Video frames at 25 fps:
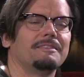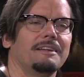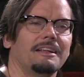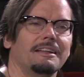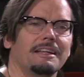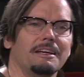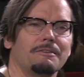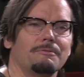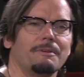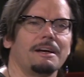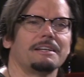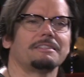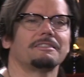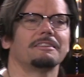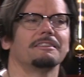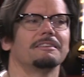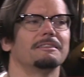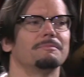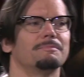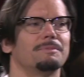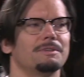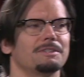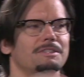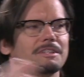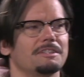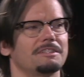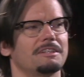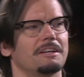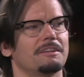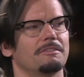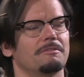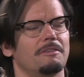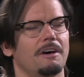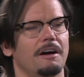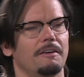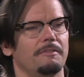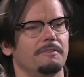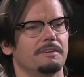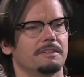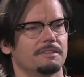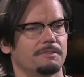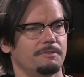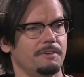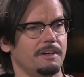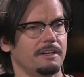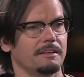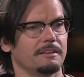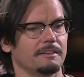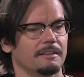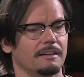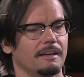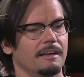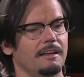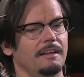and they wrestle and push each other off, and it's fun.